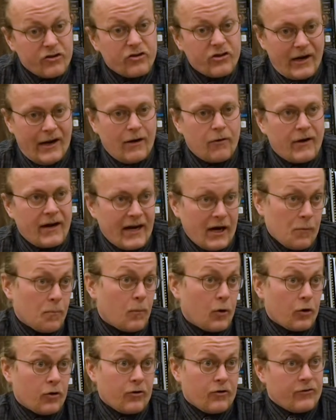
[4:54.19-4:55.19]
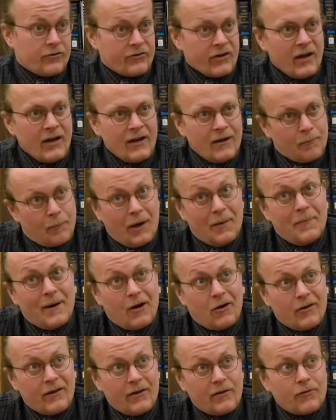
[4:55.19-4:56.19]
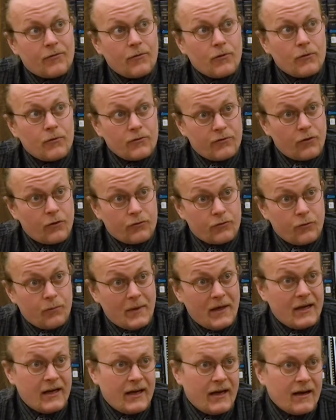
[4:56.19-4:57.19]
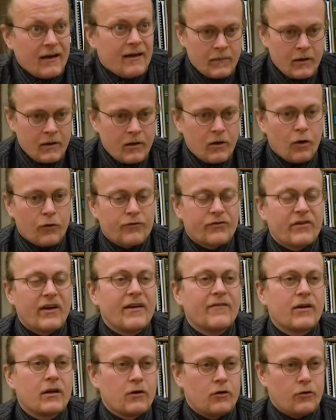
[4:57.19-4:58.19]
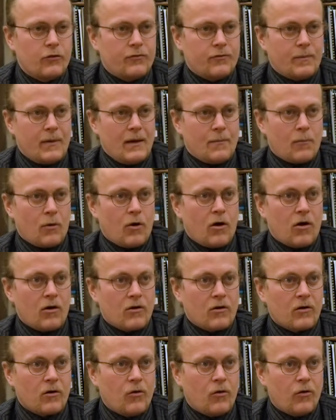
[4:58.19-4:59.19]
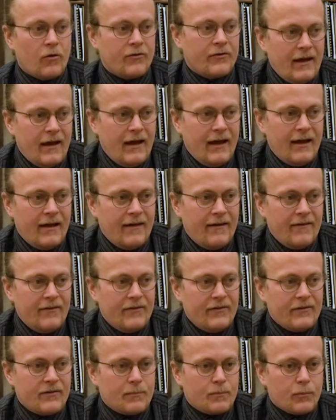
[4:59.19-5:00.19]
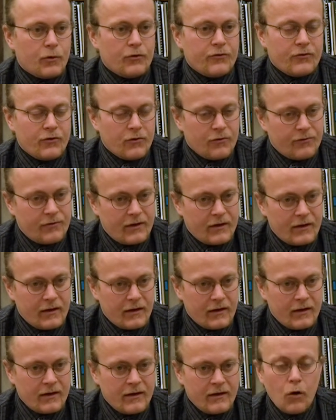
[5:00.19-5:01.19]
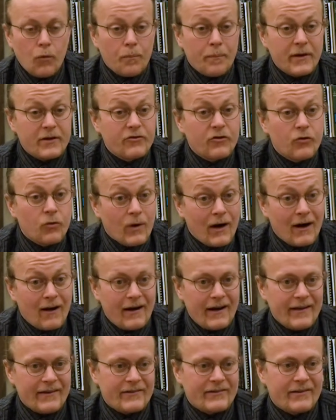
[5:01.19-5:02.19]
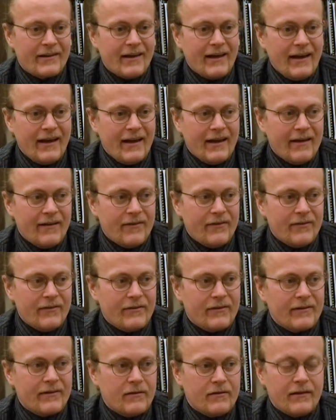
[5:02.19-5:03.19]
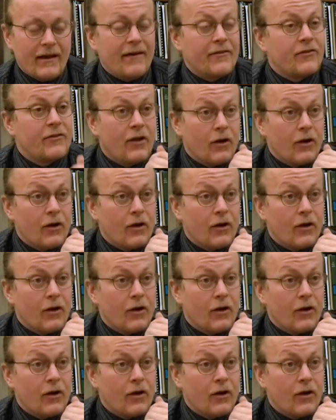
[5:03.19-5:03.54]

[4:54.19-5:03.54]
sharing emerge, primarily through social media. You know, saving newspaper articles and preserving obituaries and death